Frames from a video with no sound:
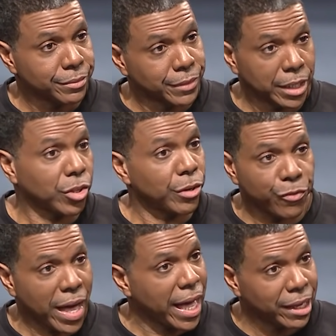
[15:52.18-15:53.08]
They're
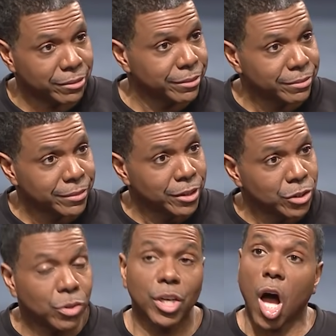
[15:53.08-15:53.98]
35.
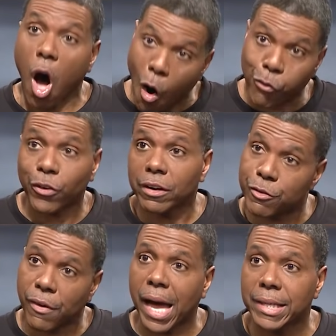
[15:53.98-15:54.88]
You can offer
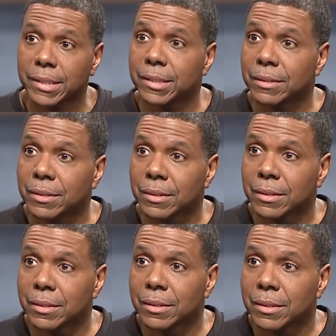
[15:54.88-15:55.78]
advice
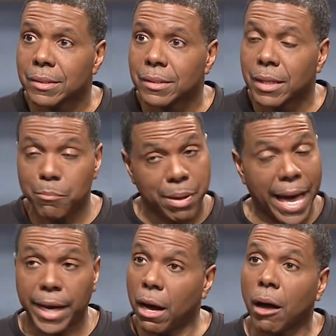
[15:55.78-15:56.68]
and
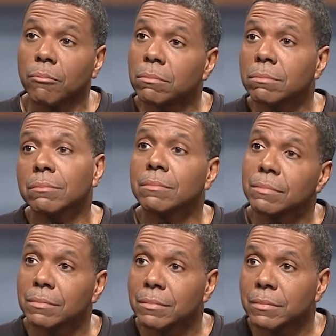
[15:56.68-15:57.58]
back up.
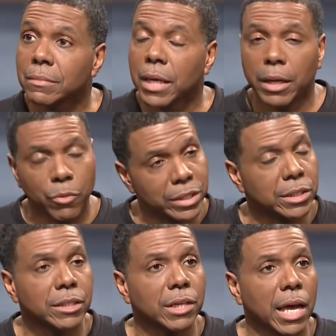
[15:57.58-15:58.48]
And the rest of
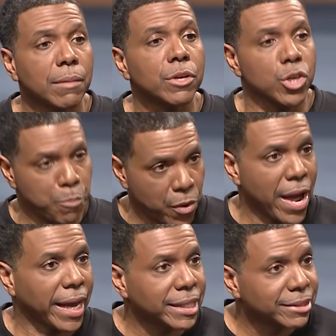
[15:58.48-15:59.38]
the time, you pray.
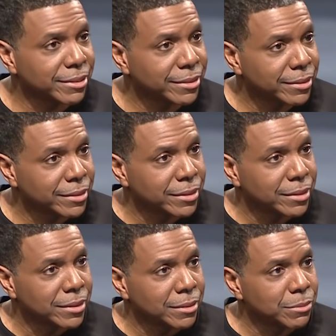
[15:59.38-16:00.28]

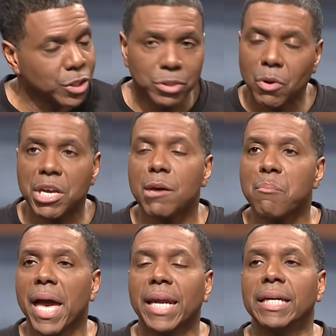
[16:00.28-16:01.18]
But you don't get
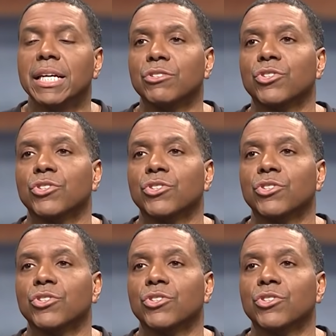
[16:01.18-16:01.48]
mad and get